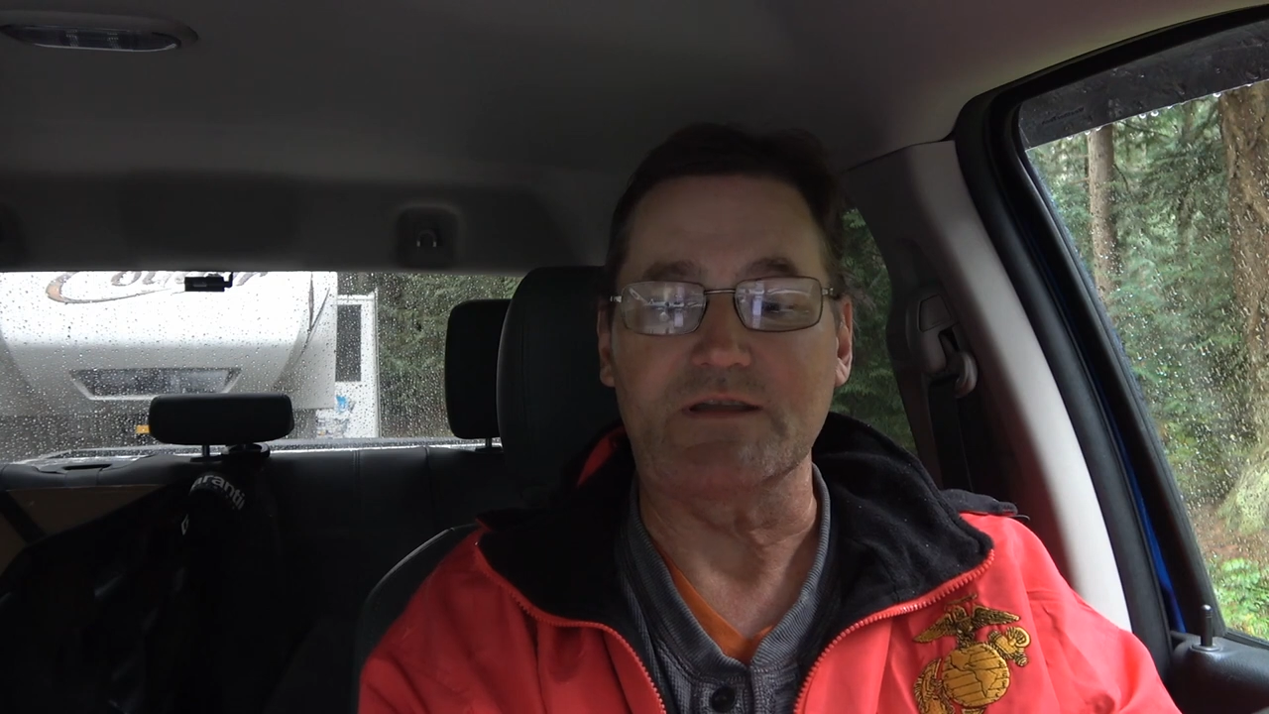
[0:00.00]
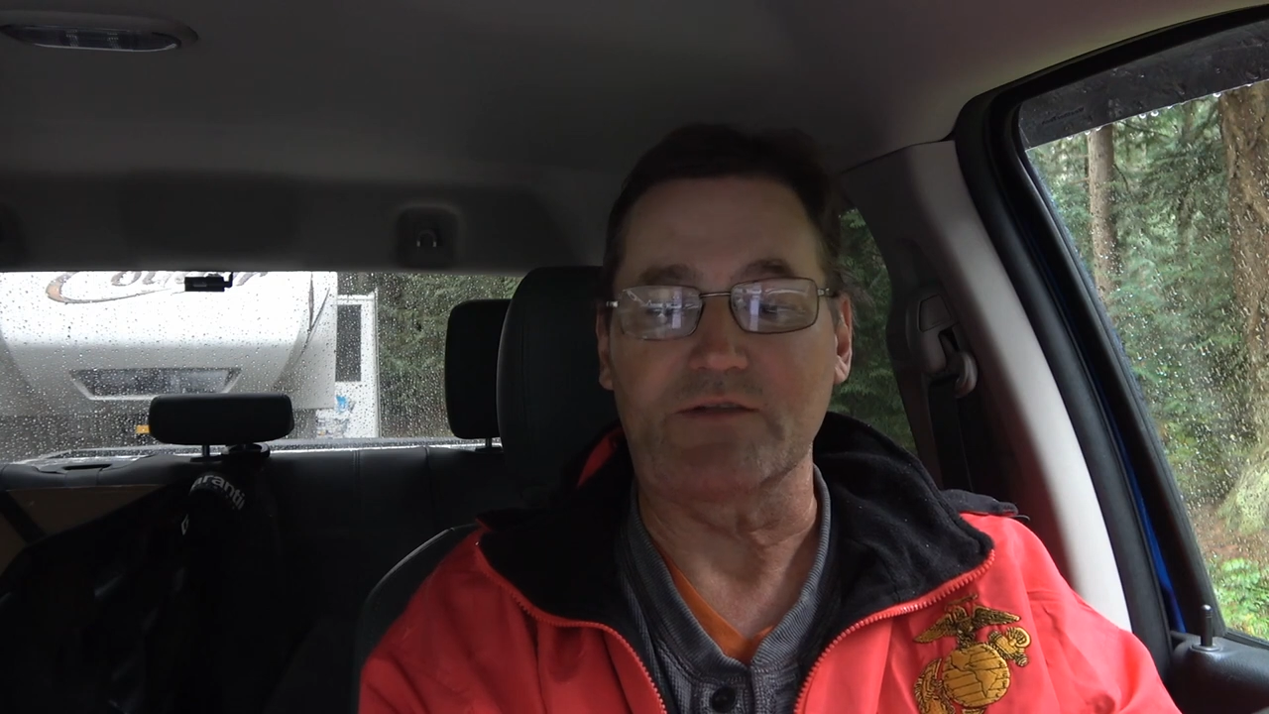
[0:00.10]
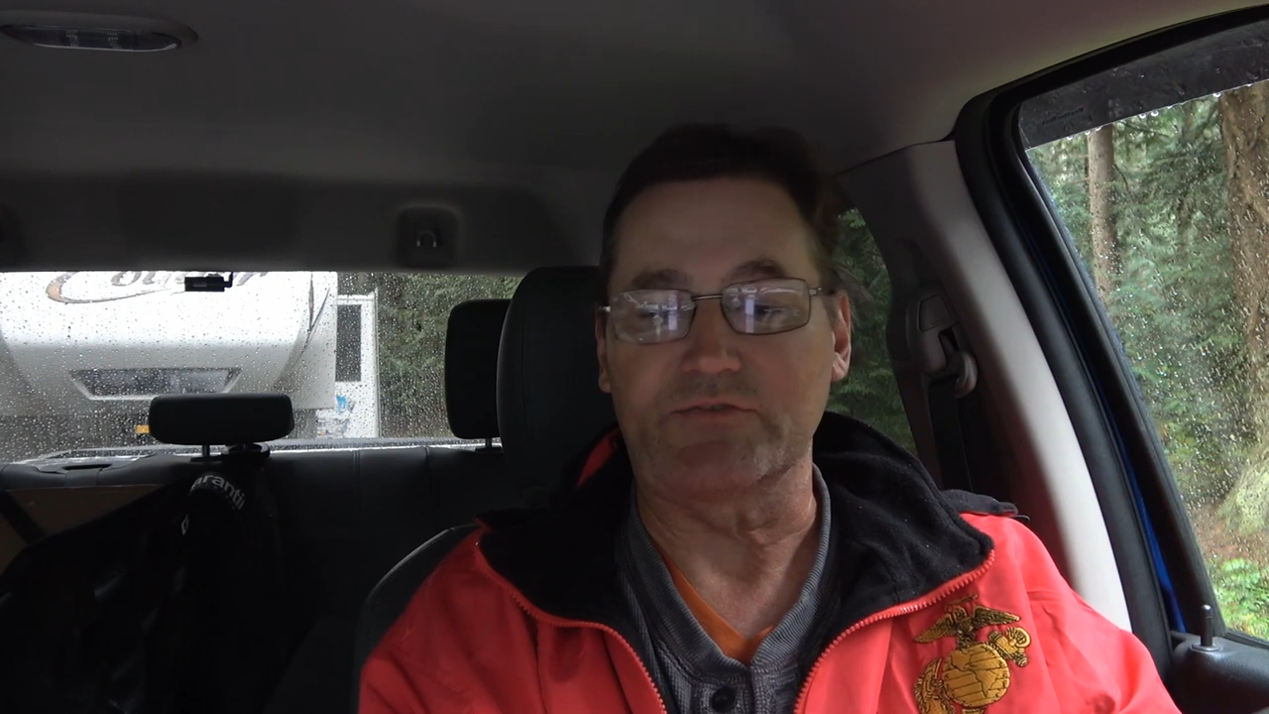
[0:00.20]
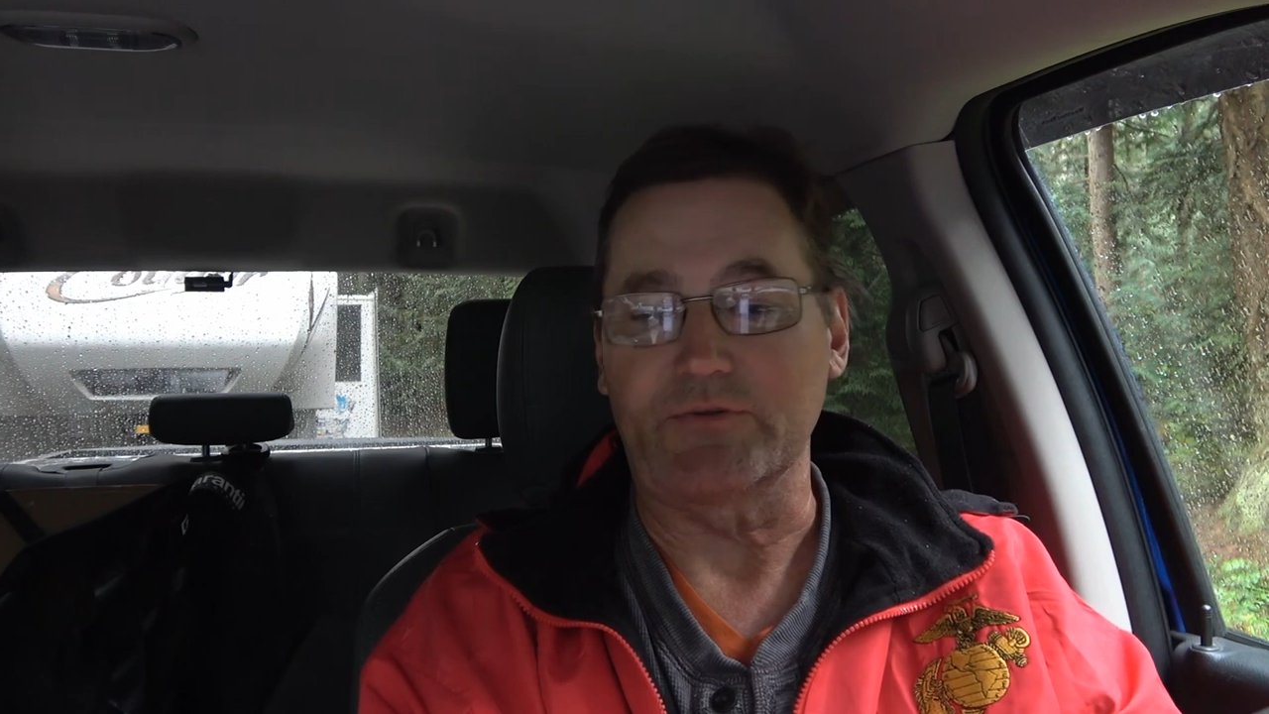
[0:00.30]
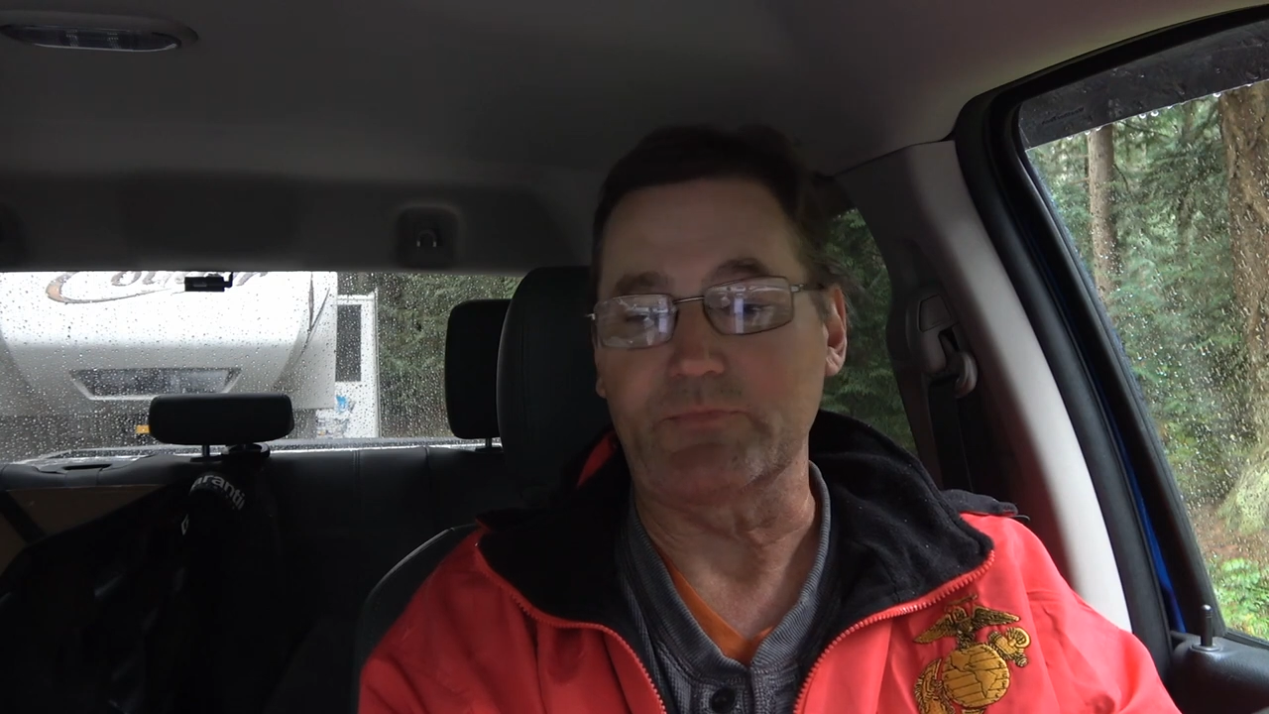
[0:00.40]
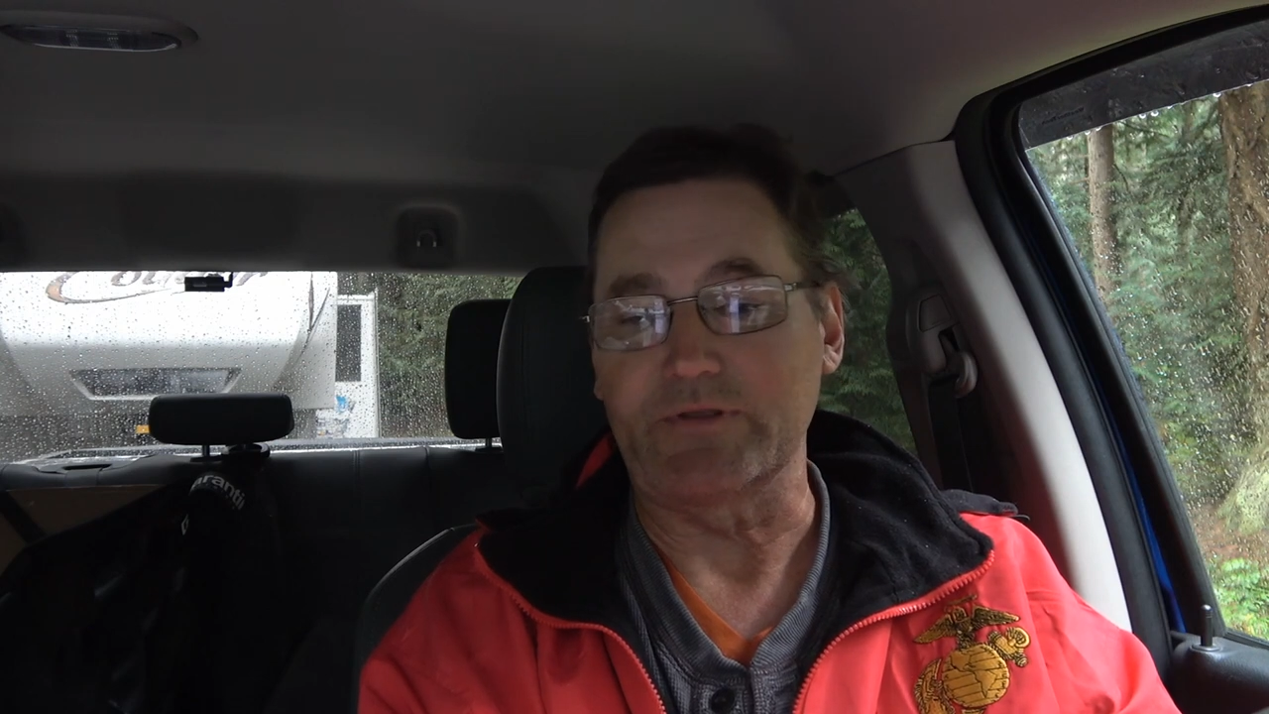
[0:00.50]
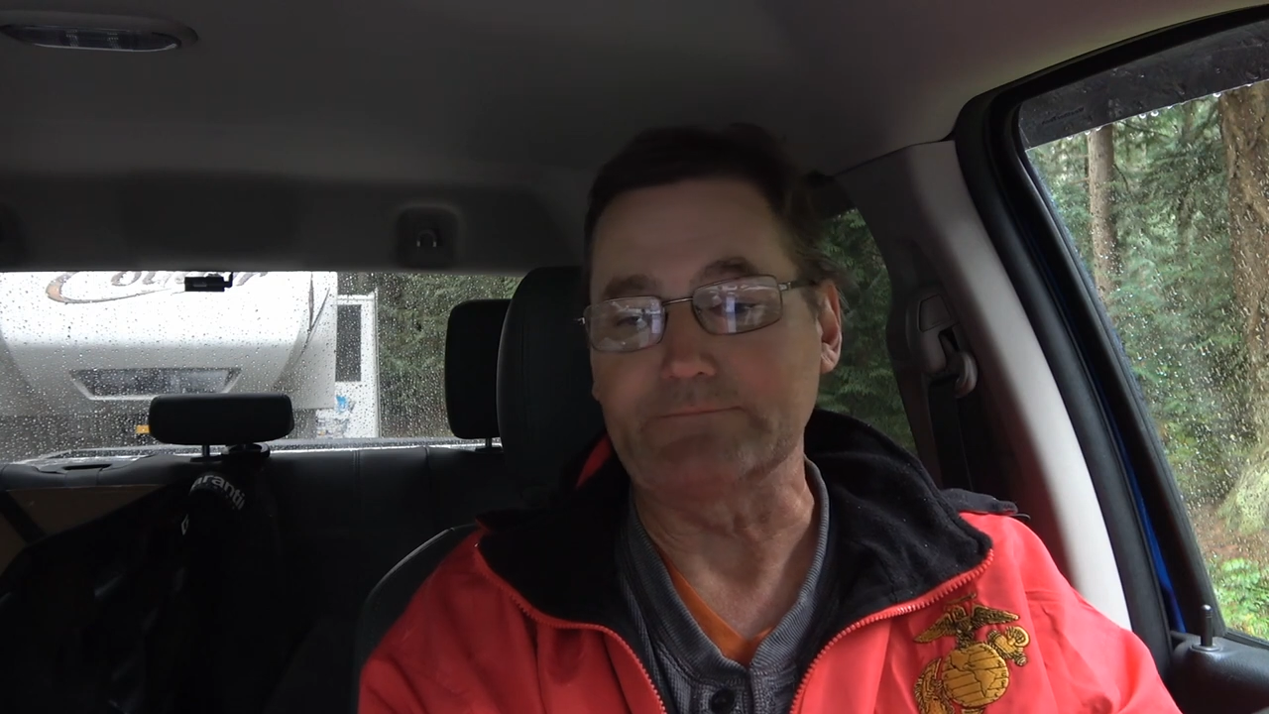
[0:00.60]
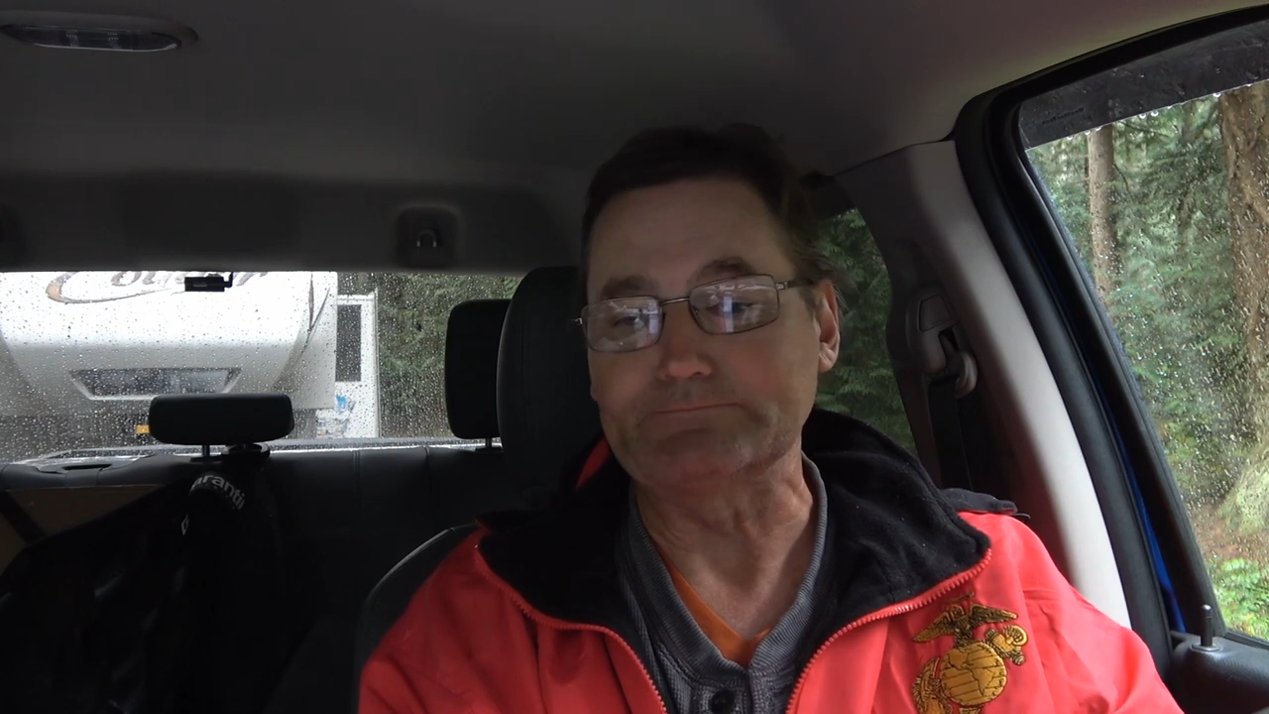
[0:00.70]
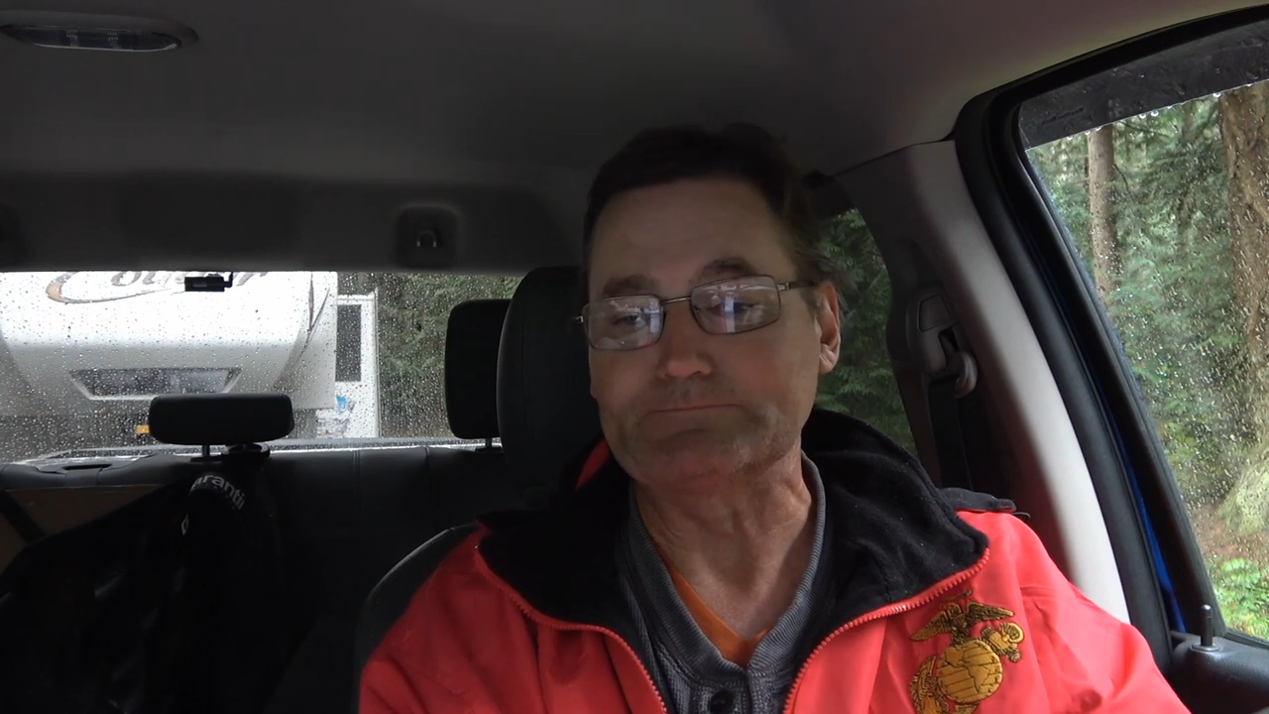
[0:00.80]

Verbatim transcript: get something.